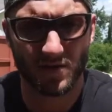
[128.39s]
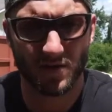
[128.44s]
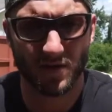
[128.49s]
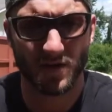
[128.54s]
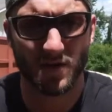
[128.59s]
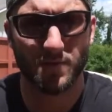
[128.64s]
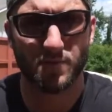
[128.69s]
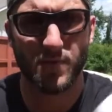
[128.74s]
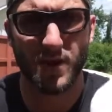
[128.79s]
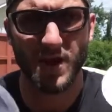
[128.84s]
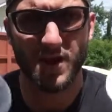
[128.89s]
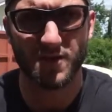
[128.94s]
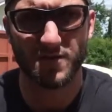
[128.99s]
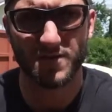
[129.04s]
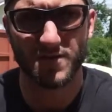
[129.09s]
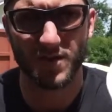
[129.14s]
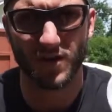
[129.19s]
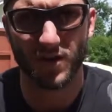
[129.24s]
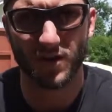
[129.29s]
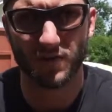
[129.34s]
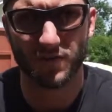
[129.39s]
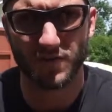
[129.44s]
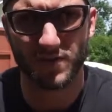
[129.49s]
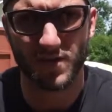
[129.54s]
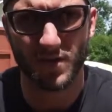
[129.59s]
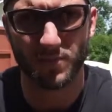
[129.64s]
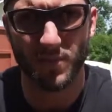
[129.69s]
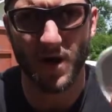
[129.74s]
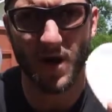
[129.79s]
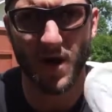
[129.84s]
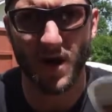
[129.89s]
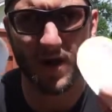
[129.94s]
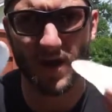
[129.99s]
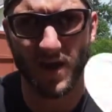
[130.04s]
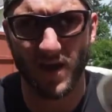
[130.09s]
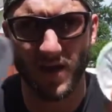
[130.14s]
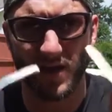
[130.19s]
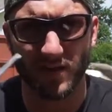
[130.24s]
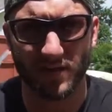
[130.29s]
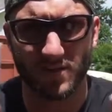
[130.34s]
you're gonna buy yourself some hot
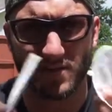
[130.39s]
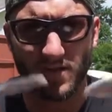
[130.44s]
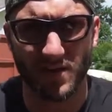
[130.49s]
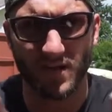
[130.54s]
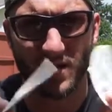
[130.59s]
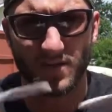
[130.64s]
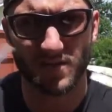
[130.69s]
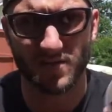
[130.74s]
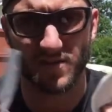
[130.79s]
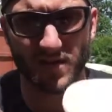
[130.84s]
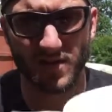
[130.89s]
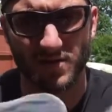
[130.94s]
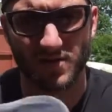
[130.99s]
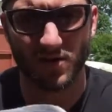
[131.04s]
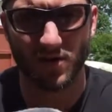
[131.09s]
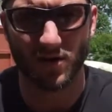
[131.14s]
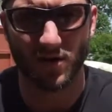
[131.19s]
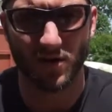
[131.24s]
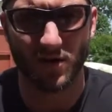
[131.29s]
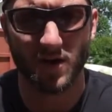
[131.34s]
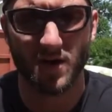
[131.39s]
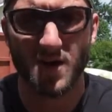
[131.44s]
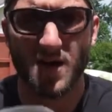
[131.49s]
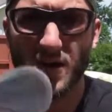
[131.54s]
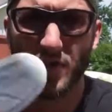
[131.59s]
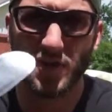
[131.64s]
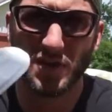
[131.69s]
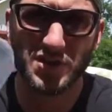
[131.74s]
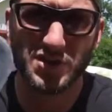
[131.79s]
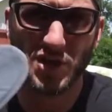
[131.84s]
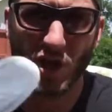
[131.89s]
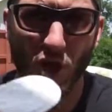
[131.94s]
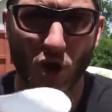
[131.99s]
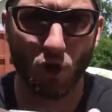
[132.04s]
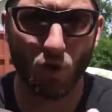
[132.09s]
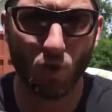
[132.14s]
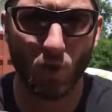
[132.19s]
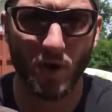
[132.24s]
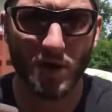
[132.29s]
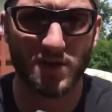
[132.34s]
hands. Yes, these are the
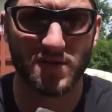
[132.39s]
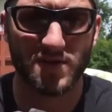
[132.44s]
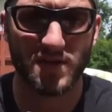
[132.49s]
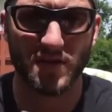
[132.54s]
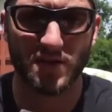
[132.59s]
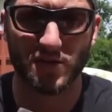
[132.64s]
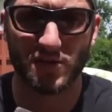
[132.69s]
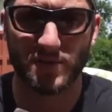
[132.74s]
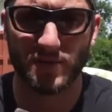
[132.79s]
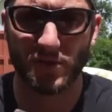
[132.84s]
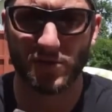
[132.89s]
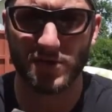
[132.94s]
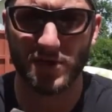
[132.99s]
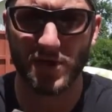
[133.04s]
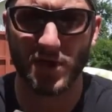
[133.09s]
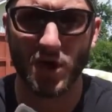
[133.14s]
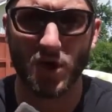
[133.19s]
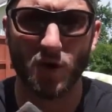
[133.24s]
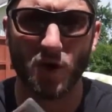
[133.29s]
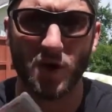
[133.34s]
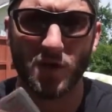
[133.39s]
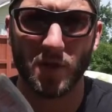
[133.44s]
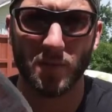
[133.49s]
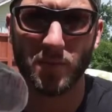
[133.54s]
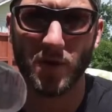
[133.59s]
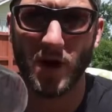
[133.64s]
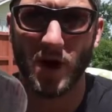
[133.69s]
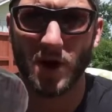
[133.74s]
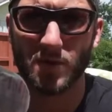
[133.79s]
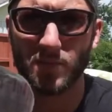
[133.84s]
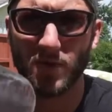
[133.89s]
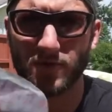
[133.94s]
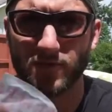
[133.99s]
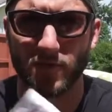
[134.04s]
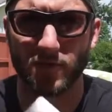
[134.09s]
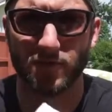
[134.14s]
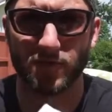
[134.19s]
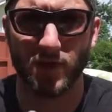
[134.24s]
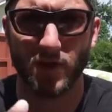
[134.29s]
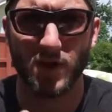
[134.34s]
toe ones that are supposed to go on the bottom of
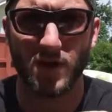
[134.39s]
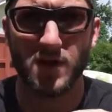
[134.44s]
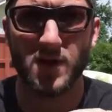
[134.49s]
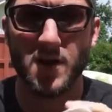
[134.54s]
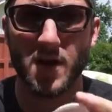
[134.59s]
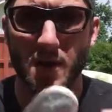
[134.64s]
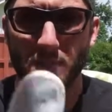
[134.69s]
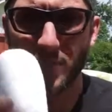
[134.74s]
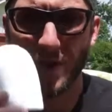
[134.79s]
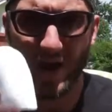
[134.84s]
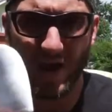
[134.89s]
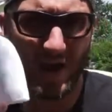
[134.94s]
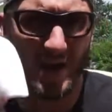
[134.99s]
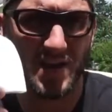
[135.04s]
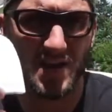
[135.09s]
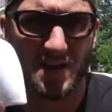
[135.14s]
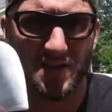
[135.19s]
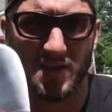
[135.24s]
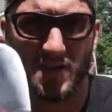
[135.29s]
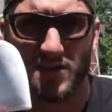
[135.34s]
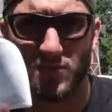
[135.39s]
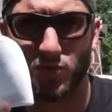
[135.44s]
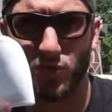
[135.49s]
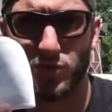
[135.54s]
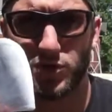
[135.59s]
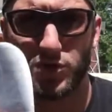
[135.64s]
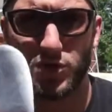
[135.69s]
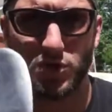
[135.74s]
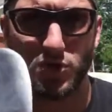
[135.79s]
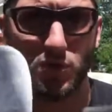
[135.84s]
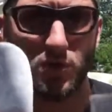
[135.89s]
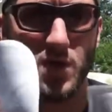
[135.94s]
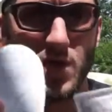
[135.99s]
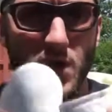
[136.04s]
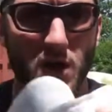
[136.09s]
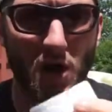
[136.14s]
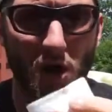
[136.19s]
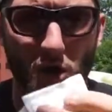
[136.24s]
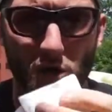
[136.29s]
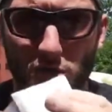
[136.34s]
your foot, but any of these will do. I'll